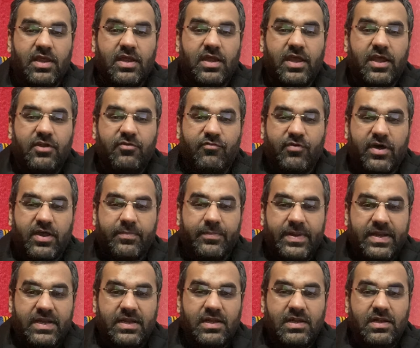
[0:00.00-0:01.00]

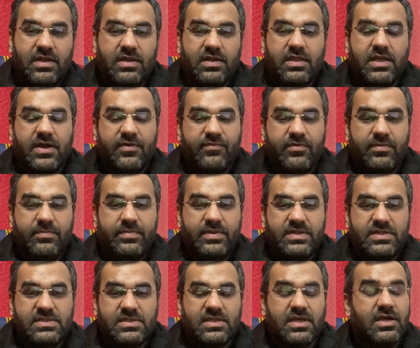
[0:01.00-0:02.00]
environmental
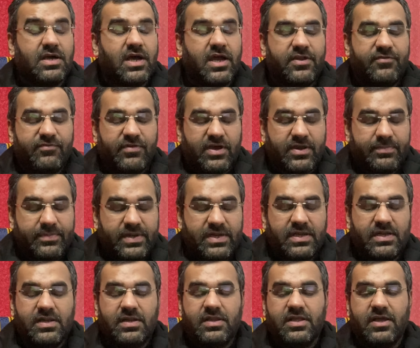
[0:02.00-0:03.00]
government, uh,
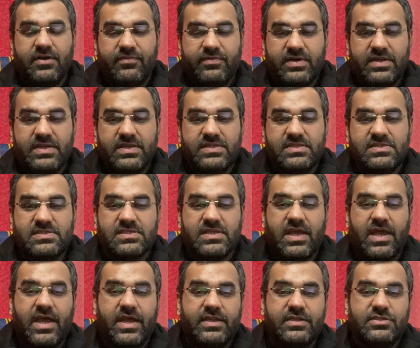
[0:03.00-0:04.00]
environmental governance
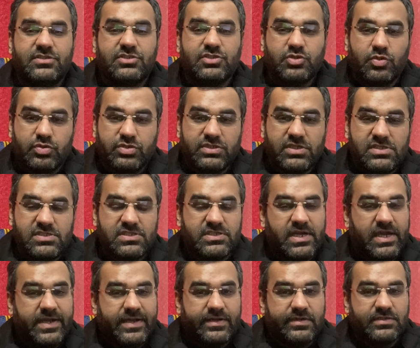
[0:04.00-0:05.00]
and social
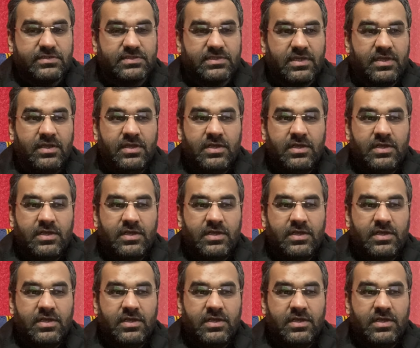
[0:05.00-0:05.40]
standards.